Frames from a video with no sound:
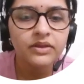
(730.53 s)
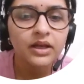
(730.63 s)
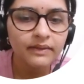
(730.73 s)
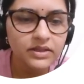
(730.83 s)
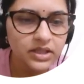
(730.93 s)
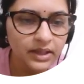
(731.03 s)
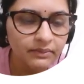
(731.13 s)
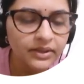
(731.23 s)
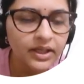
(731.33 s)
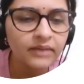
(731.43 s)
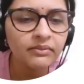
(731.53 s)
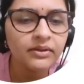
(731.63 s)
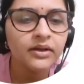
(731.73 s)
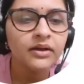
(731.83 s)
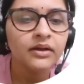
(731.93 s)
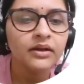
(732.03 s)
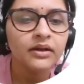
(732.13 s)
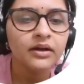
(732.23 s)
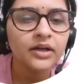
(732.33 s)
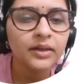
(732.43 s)
At the same time,
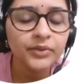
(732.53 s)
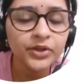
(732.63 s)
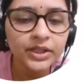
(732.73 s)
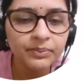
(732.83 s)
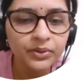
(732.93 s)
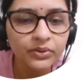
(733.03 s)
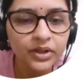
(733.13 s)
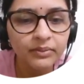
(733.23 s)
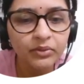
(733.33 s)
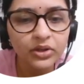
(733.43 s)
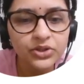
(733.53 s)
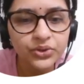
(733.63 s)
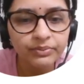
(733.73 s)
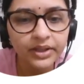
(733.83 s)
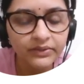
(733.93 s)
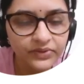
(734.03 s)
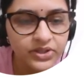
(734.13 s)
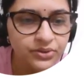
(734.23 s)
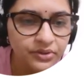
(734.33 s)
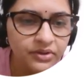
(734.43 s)
community program also benefits
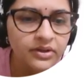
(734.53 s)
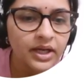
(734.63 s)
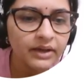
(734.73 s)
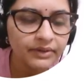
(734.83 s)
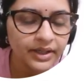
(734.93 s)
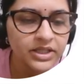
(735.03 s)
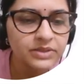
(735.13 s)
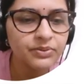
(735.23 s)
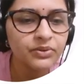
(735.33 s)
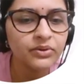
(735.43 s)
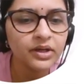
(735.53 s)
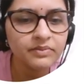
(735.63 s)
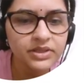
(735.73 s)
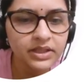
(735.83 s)
through awareness programs,